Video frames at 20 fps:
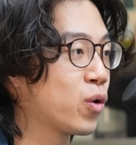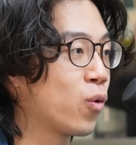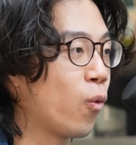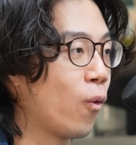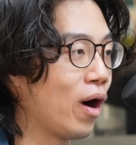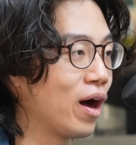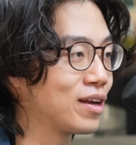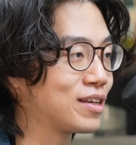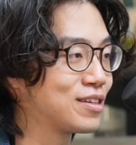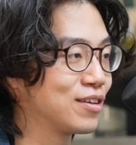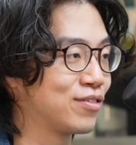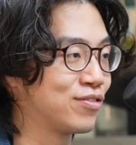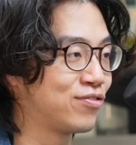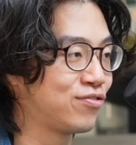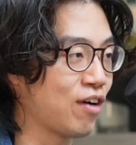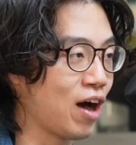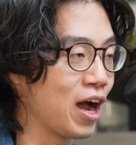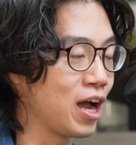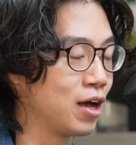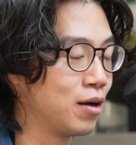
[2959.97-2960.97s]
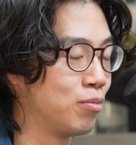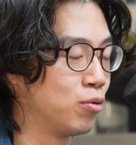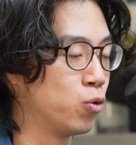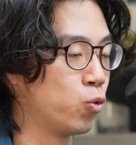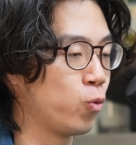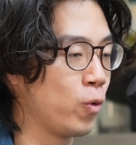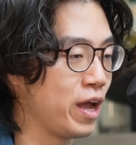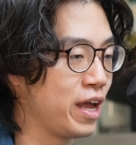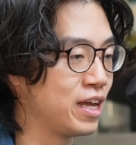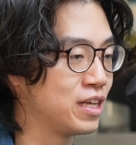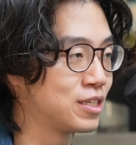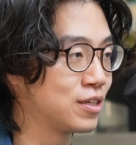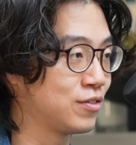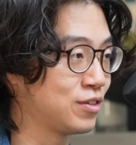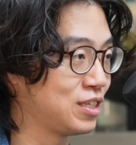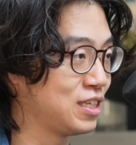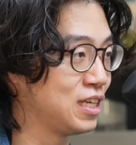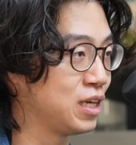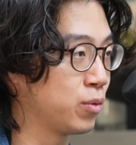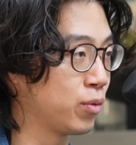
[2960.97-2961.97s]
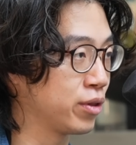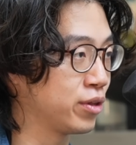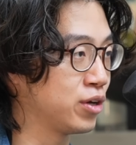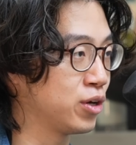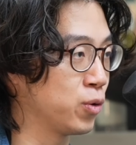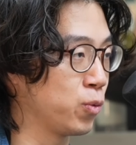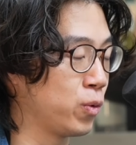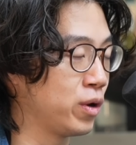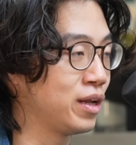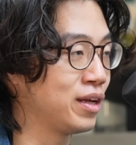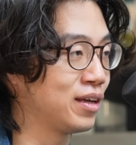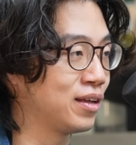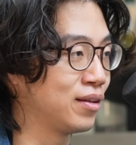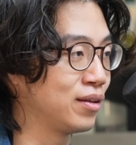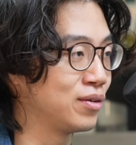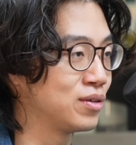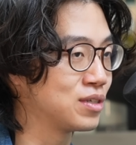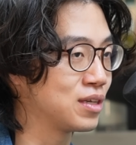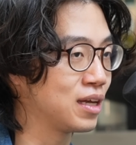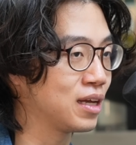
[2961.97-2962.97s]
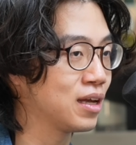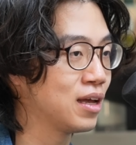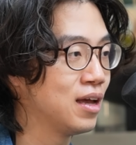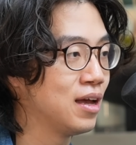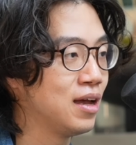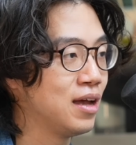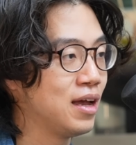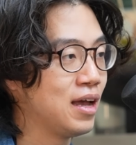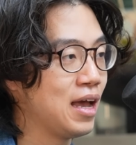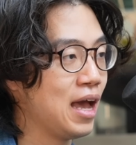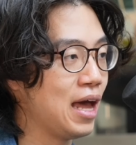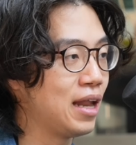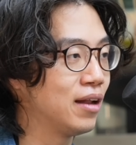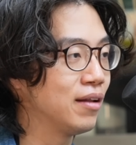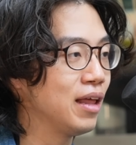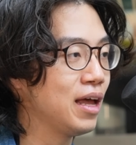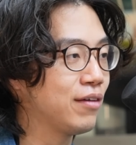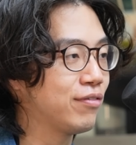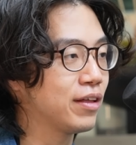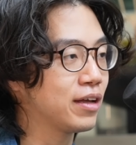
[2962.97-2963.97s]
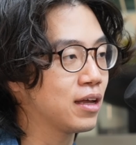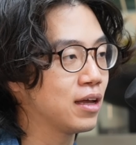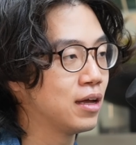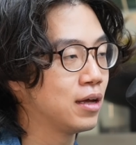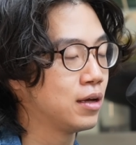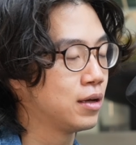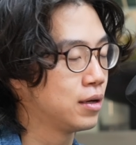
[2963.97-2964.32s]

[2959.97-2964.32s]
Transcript: quantifiable ways of seeing whether you're winning and losing. Mm-hmm. And in mm-hmm. life, like,